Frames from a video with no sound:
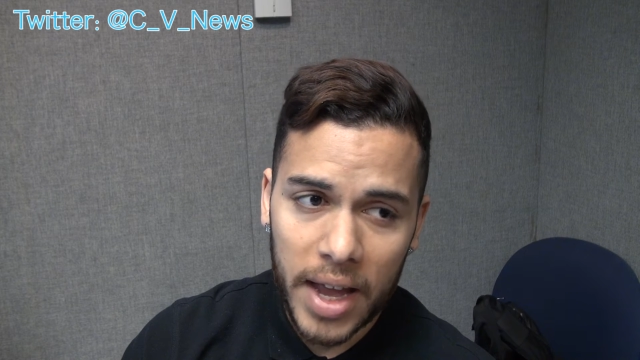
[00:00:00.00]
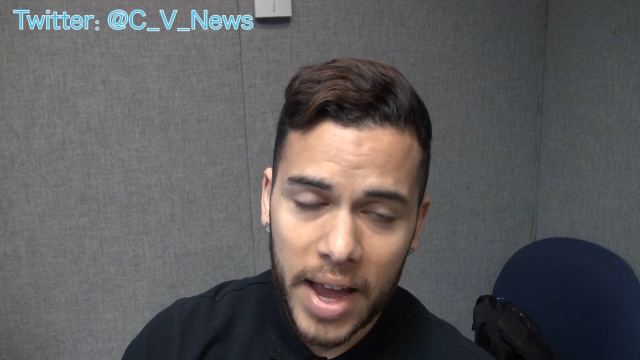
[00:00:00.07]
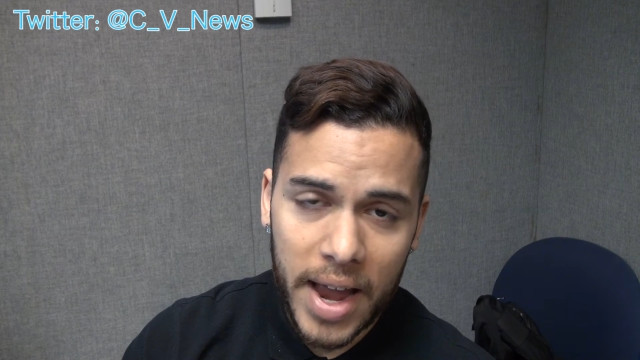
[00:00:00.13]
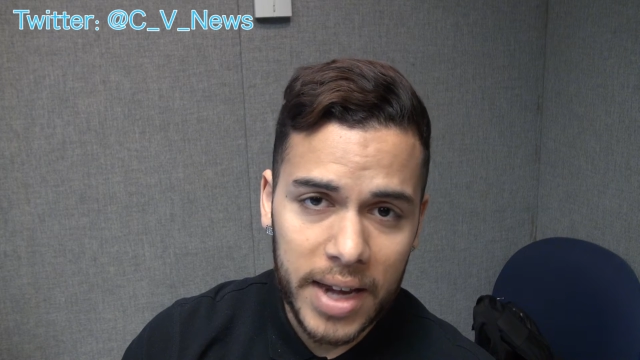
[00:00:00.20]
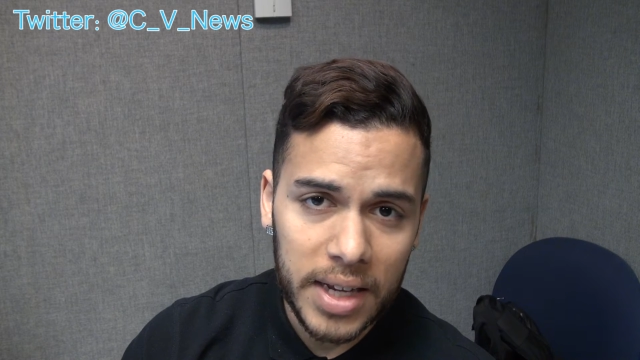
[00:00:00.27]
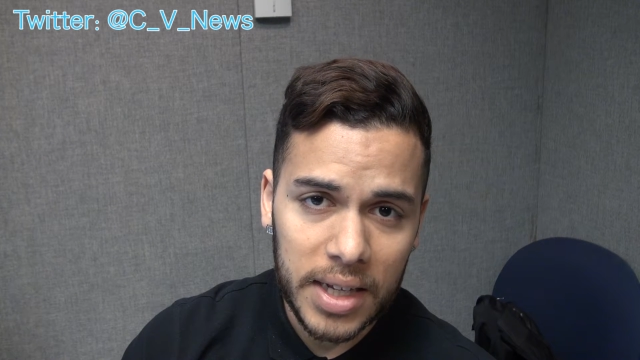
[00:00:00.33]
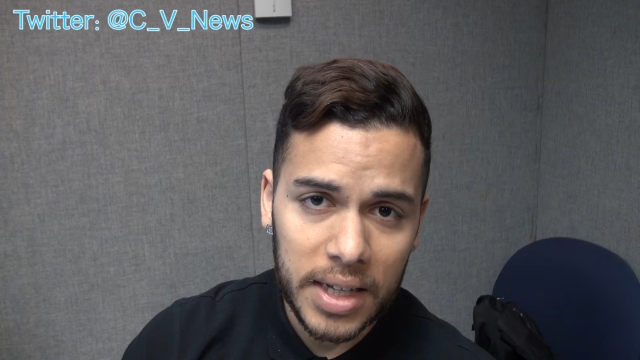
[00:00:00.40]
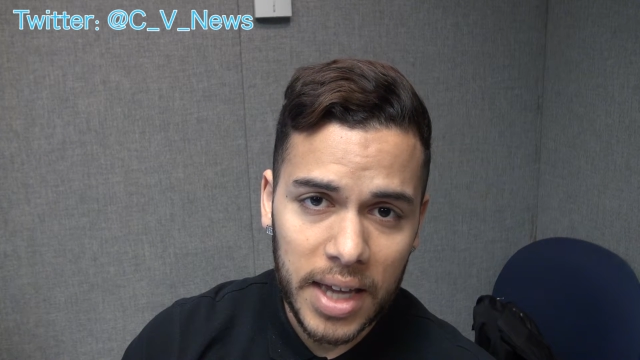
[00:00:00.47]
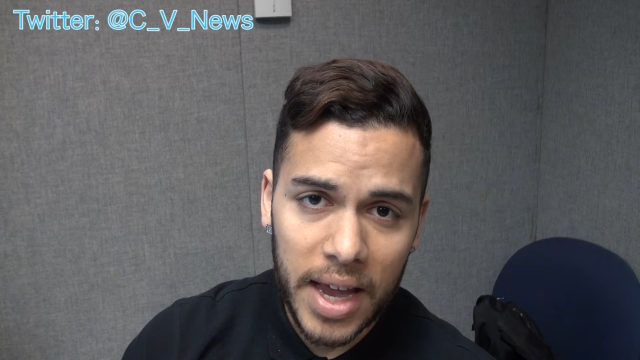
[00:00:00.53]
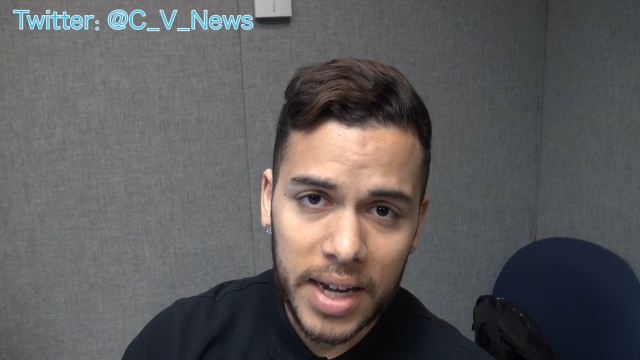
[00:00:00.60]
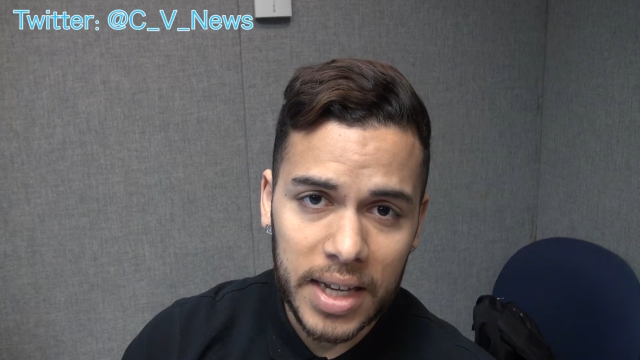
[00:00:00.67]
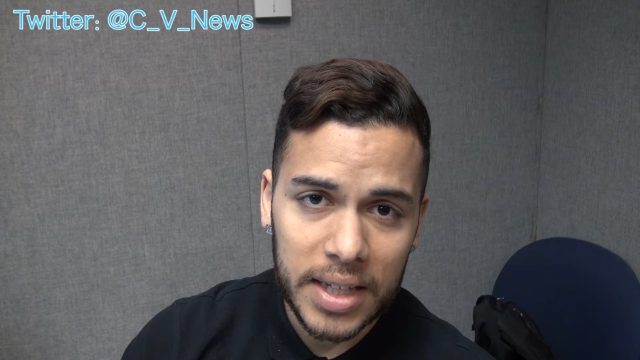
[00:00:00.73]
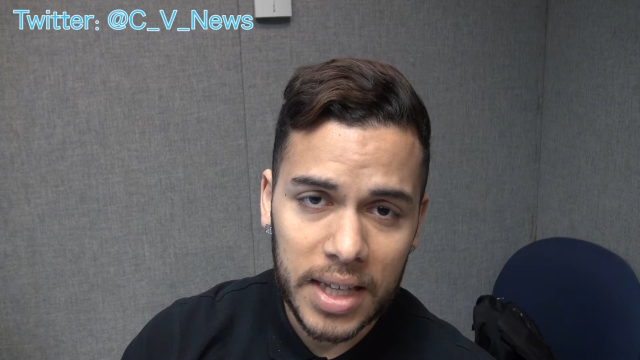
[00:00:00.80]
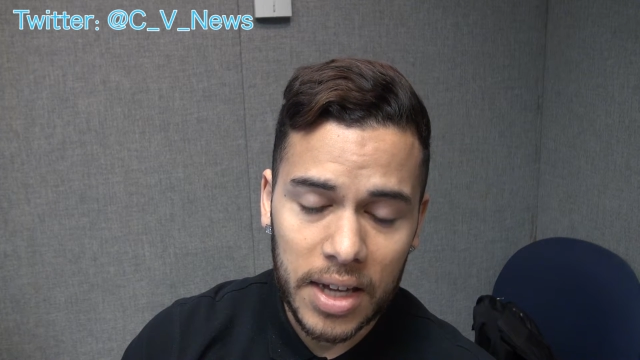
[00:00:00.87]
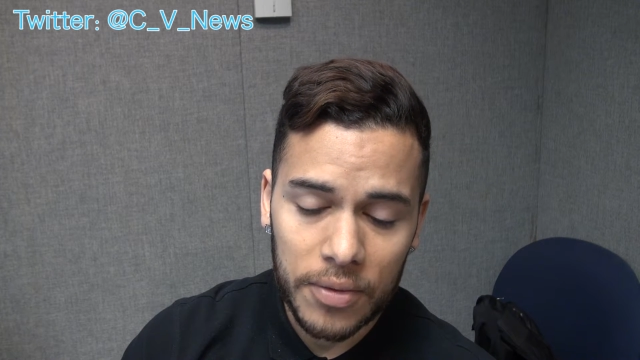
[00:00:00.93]

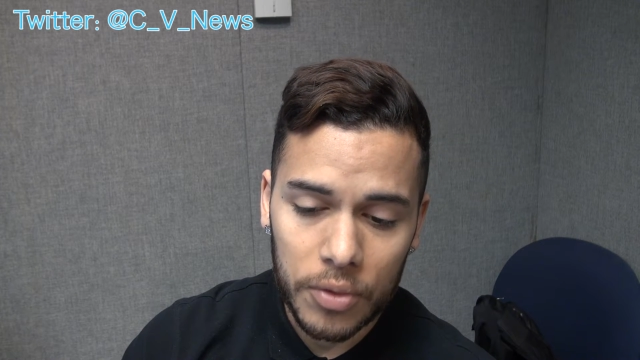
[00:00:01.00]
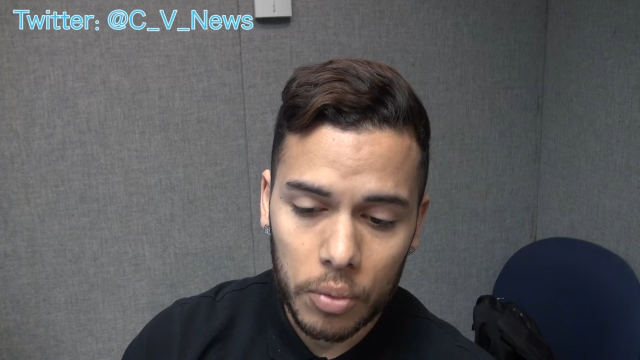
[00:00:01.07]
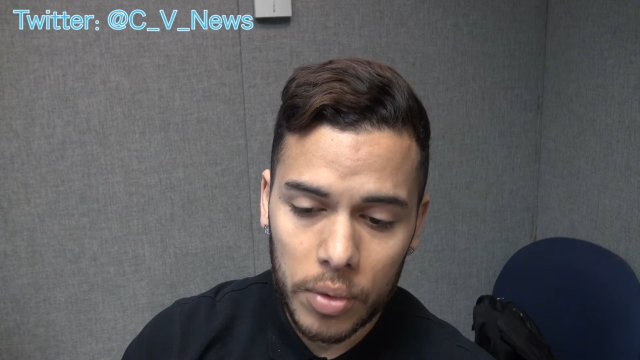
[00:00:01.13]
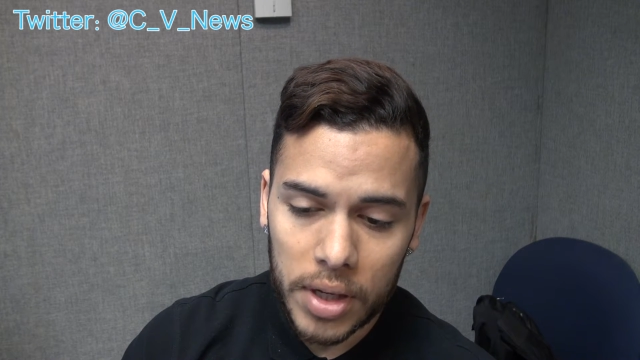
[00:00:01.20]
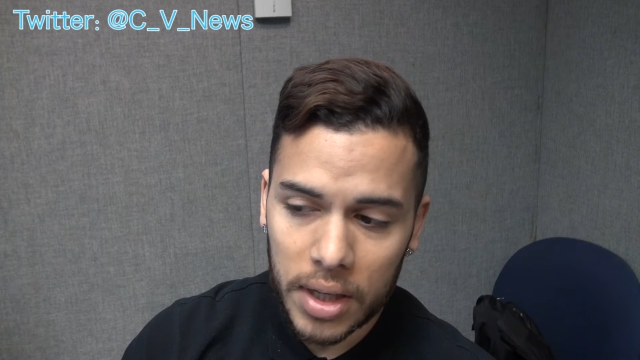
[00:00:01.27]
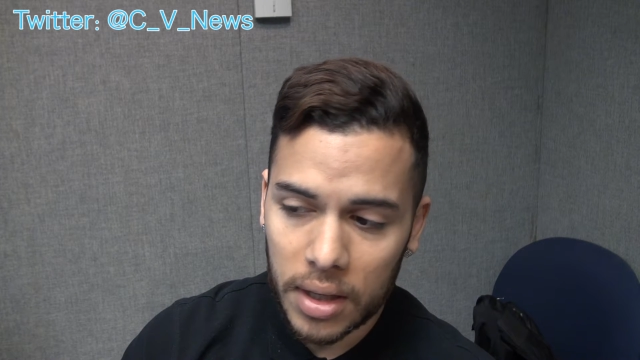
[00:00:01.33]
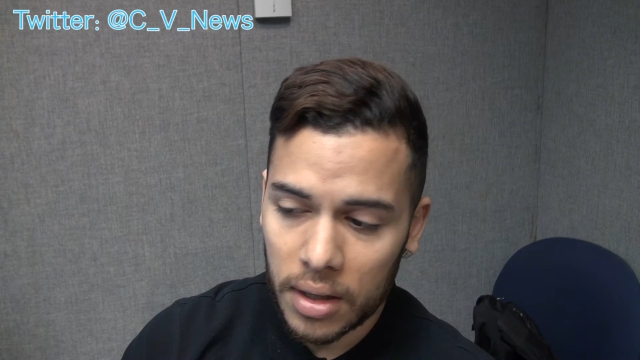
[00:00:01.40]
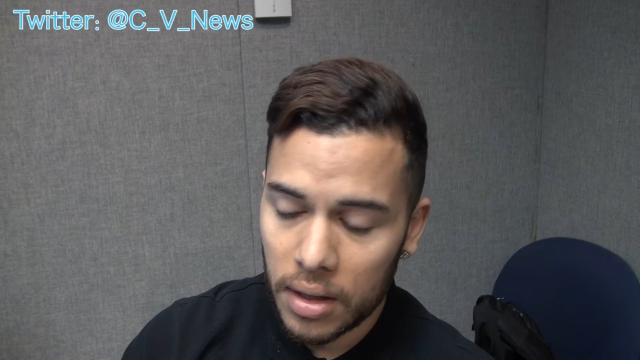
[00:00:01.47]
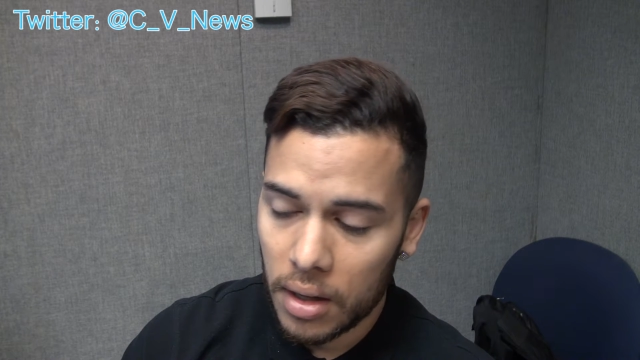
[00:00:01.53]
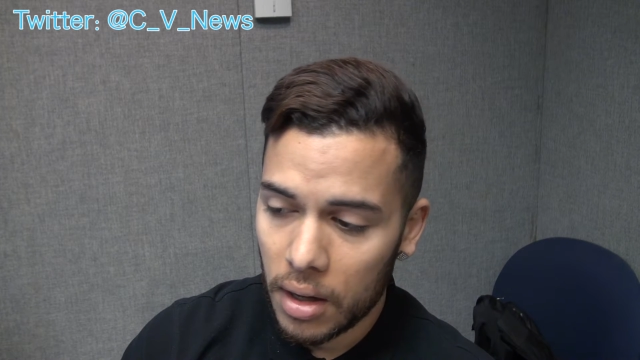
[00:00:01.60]
any day of the week.